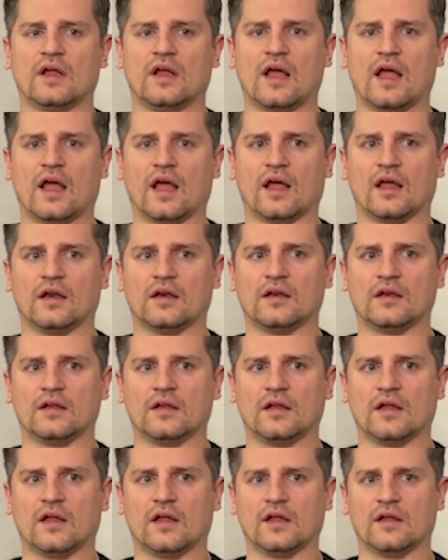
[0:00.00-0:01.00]
And
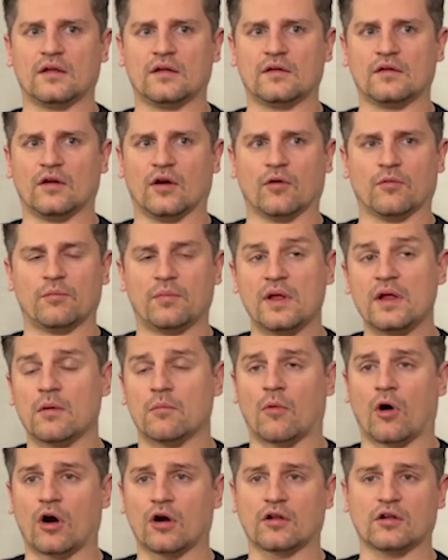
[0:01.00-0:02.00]
being a
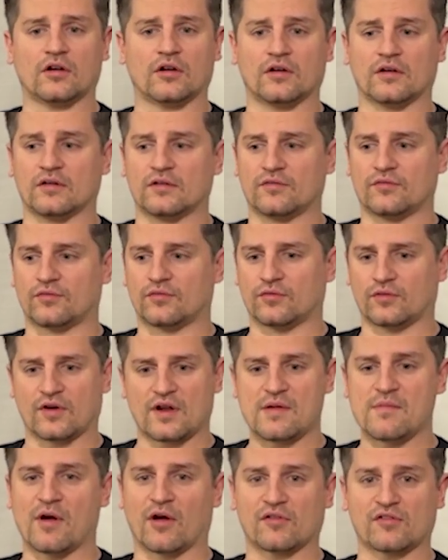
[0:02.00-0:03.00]
marketer for
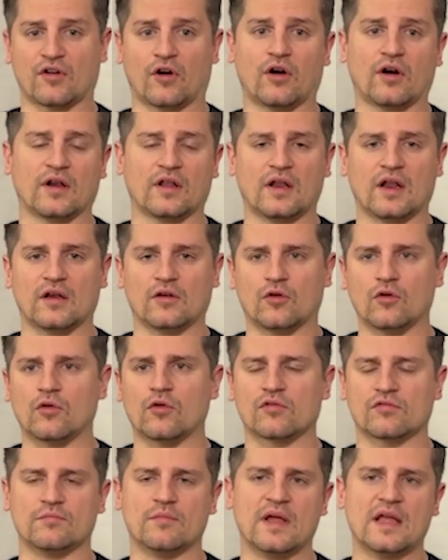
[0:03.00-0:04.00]
email is hard, and
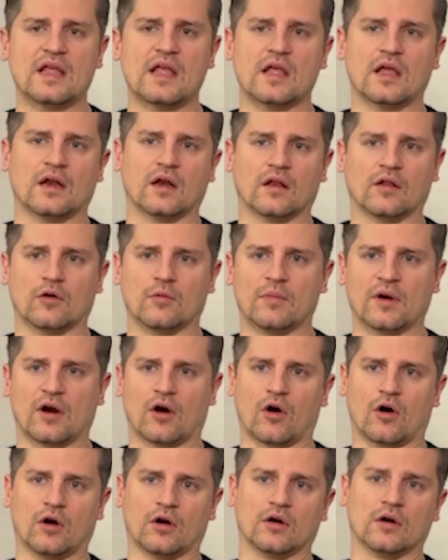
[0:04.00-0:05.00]
Google's making it a little bit
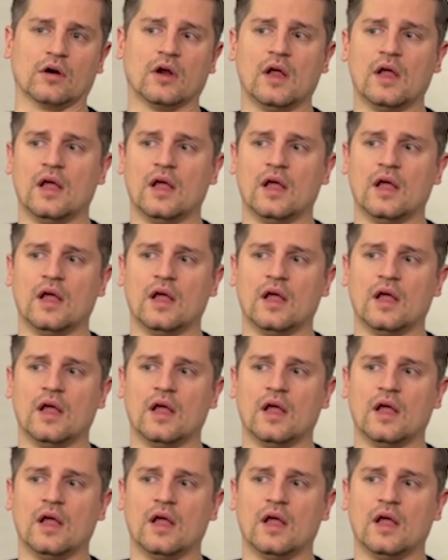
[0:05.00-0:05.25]
harder.